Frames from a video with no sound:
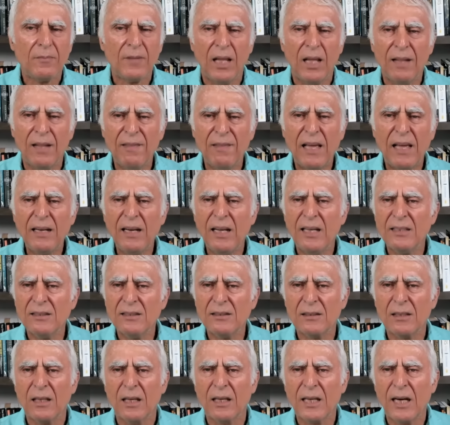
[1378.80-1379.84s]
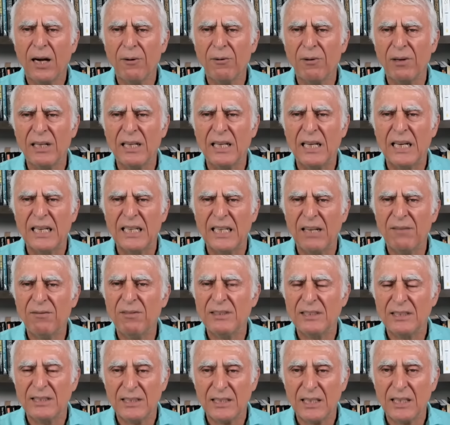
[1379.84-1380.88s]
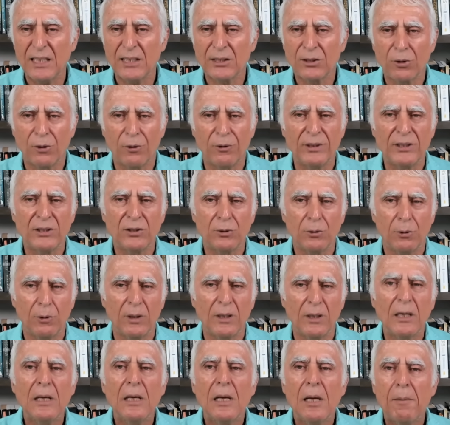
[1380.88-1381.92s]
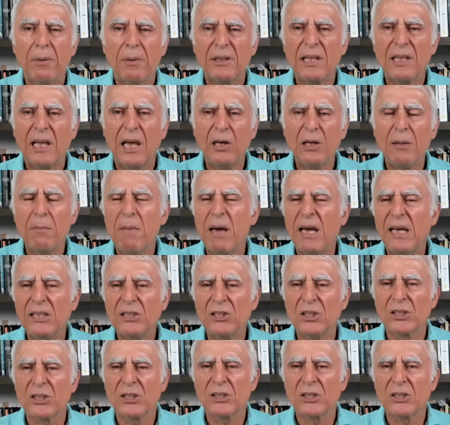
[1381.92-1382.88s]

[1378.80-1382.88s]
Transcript: And that has currently 11 signatories to it. But the only major